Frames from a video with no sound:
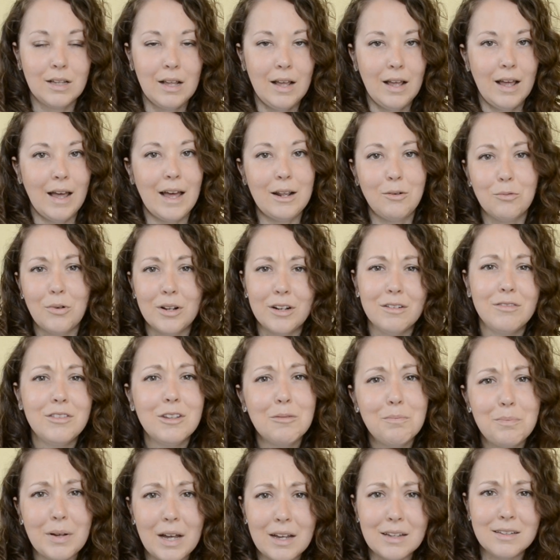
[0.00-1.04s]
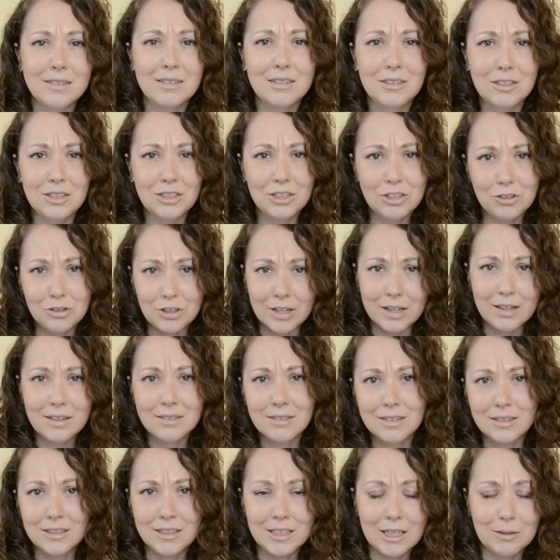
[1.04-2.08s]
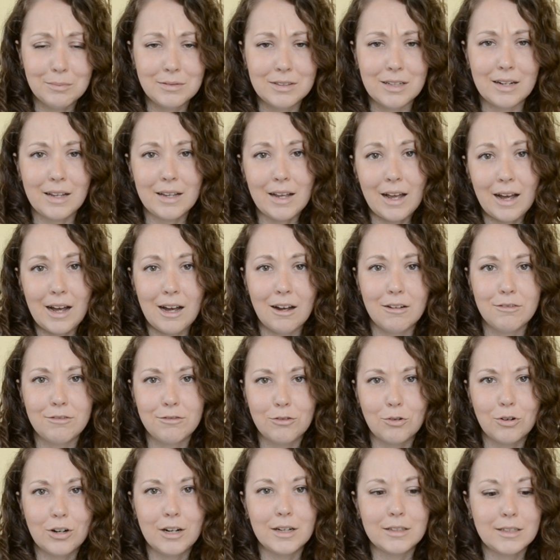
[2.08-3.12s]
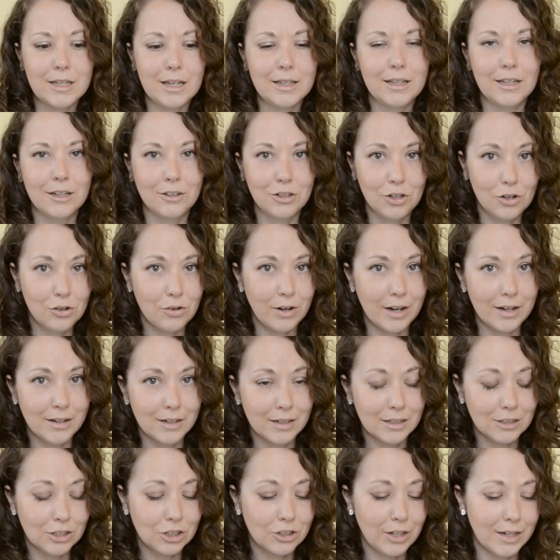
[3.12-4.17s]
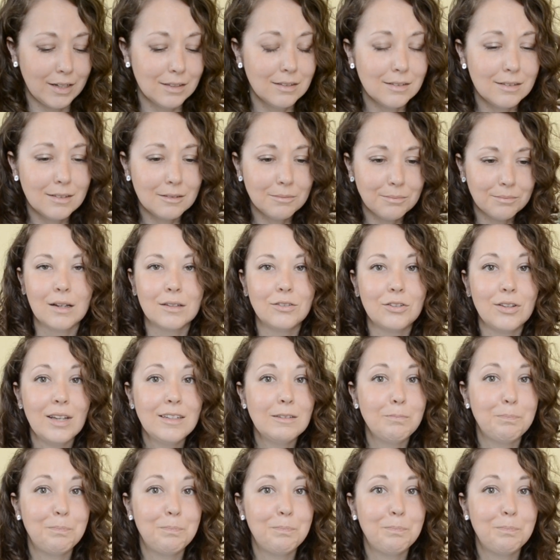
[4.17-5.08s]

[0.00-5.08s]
And one of the best tricks and tips that I have for taking Ukrainian trains. So that's